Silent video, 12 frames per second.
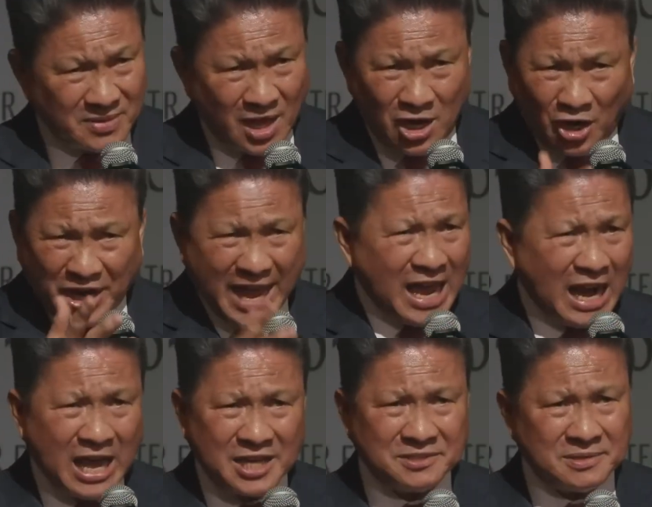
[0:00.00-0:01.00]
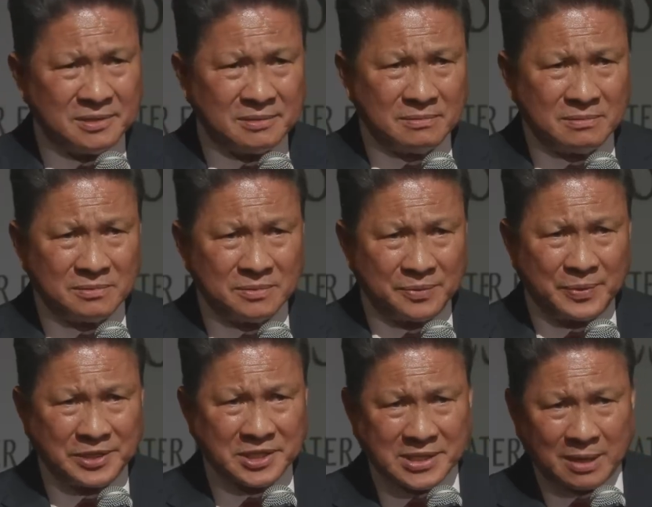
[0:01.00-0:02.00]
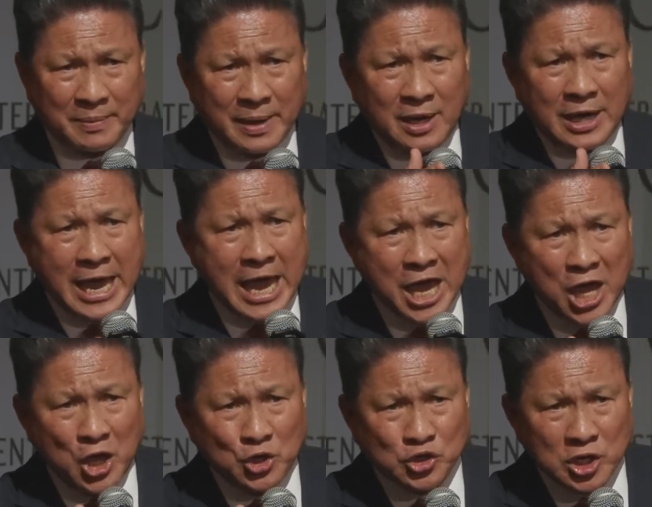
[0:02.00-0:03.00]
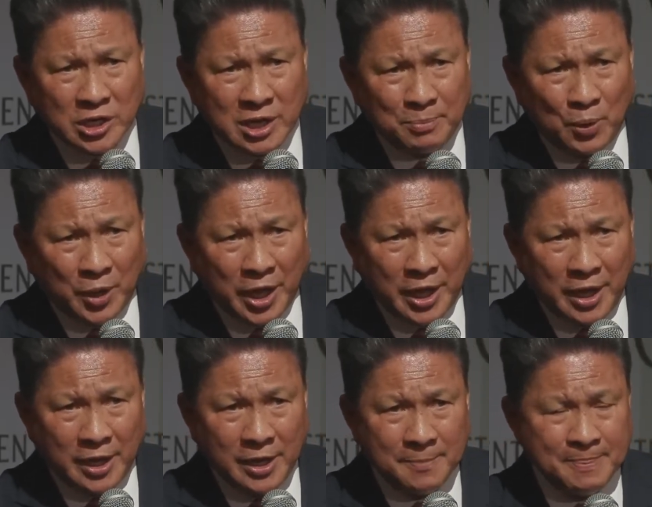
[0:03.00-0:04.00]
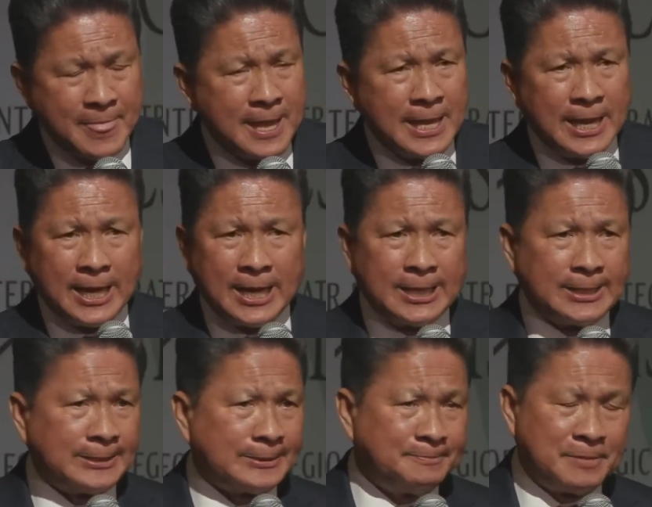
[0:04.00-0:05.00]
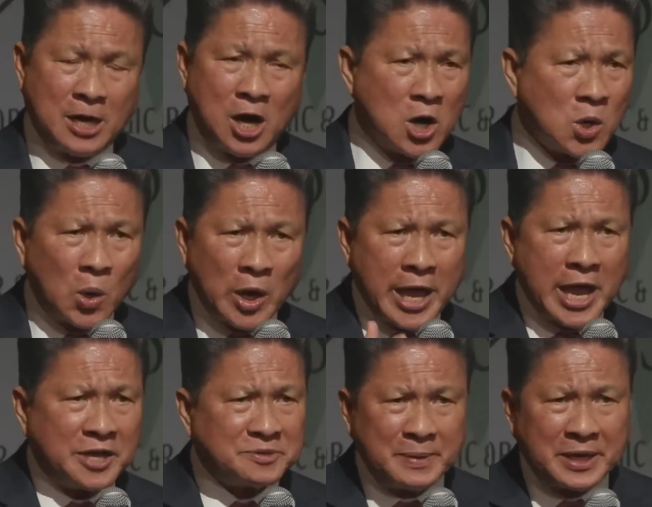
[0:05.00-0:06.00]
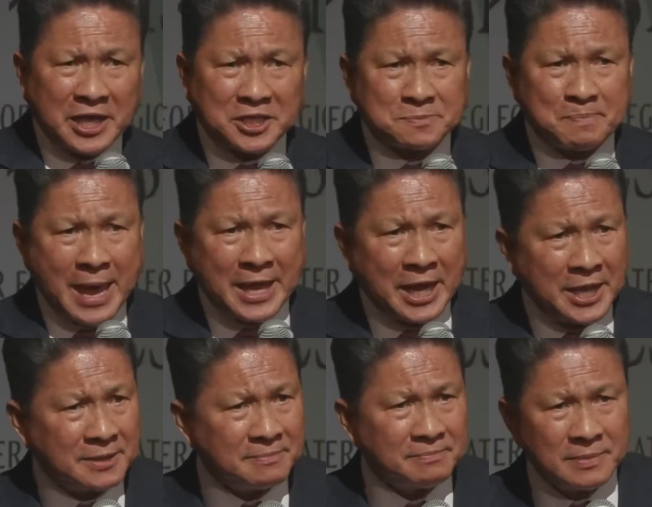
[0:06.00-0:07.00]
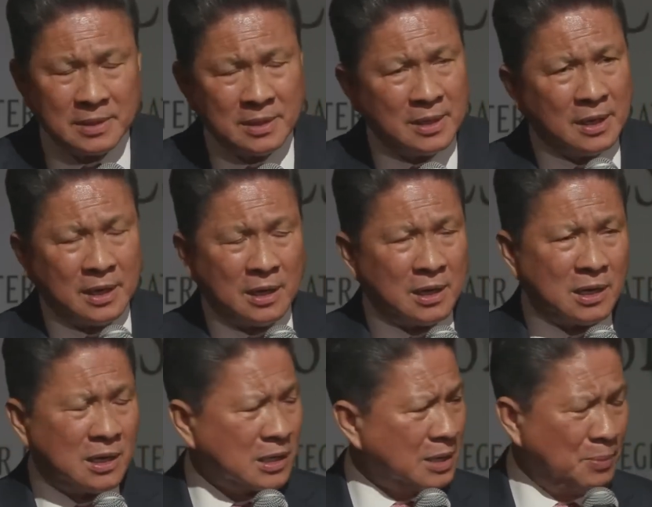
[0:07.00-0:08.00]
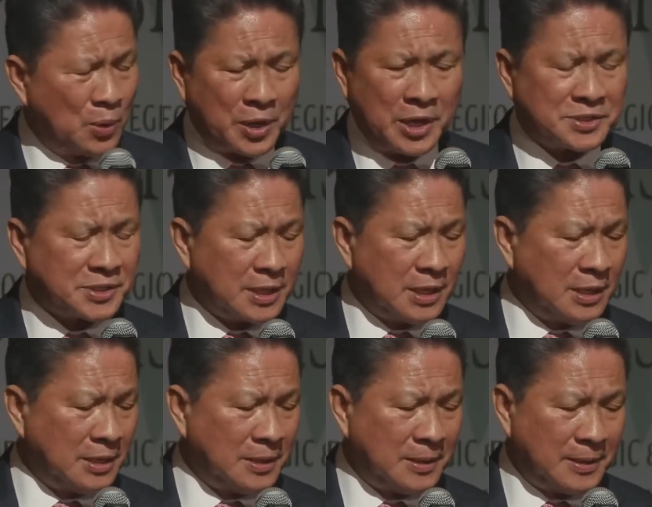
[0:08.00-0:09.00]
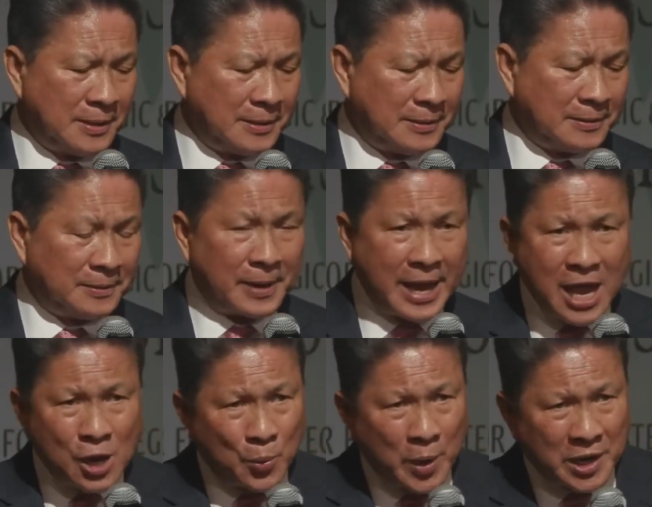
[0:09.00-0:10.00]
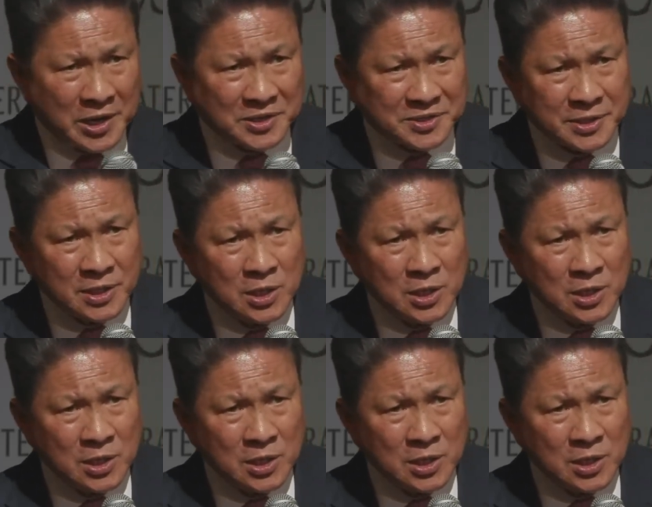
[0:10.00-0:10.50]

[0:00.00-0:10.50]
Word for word: A lot of airlines. You we just have uh, Air Asia, Cambodia. Uh, Angkor Air has been expanding. Uh, Cambodia's uh, uh, airways.